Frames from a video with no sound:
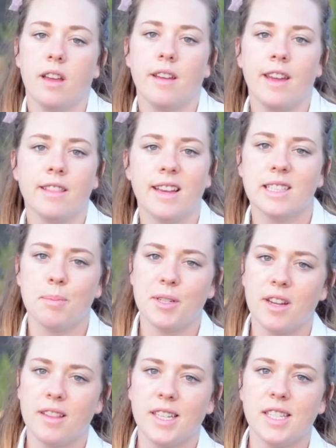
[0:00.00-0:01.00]
And last but
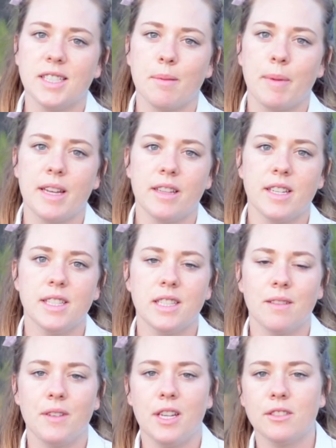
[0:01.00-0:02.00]
not least in my list
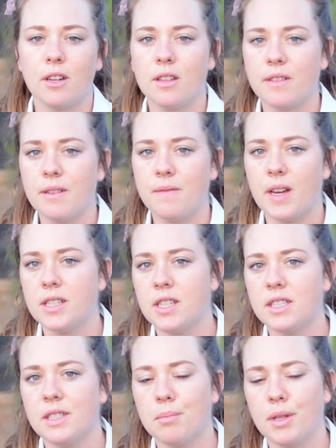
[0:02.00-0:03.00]
of heat tolerant
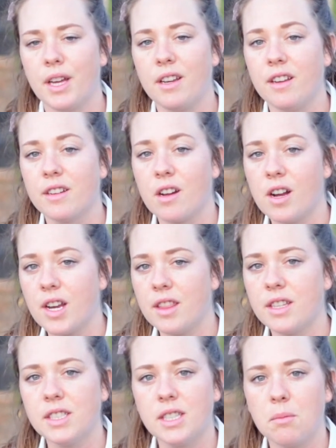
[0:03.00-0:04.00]
veggies to plant in your garden
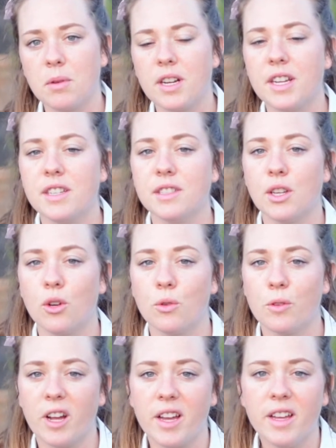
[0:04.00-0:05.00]
this summer is
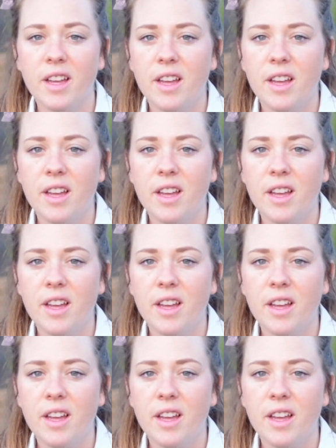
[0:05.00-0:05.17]
okra.